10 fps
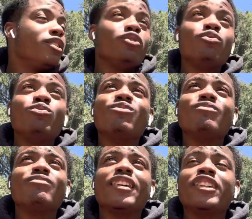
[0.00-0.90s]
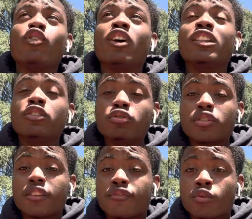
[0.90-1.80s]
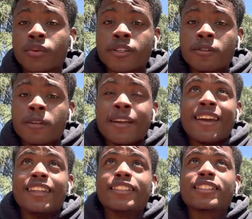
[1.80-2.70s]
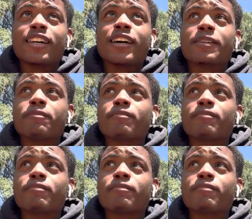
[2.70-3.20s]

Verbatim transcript: you in an illusion for real. And it's like